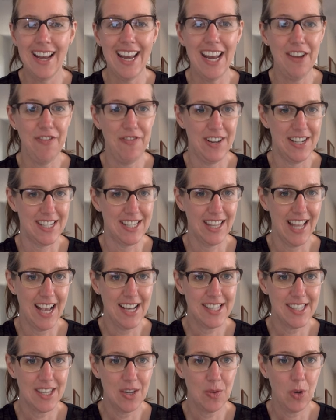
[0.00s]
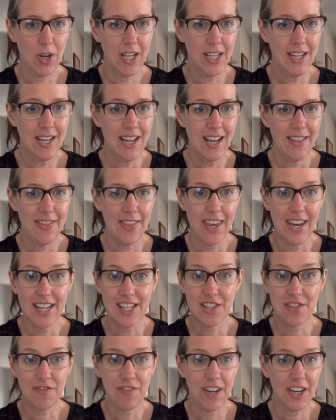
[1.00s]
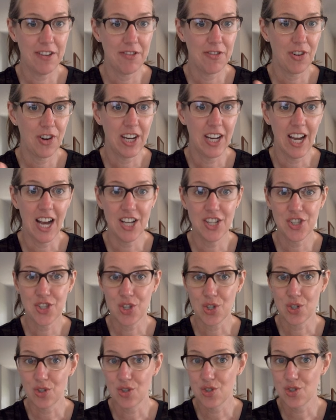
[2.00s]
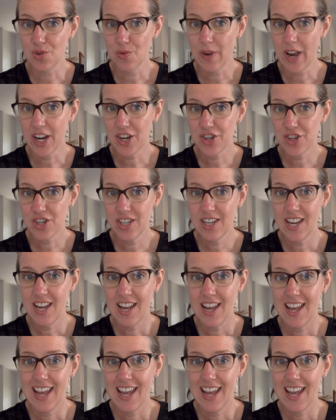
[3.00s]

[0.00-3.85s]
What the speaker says: If it's less than 1, then it's favoring a certain direction.